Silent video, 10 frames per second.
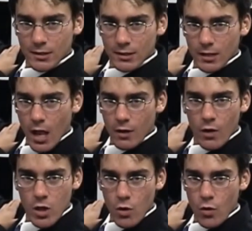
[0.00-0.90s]
Neither
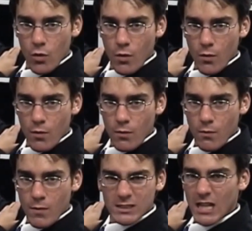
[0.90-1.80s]
are you,
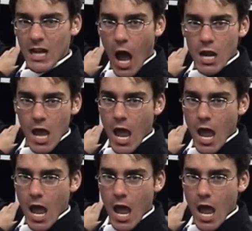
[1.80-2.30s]
Mr. Gagne.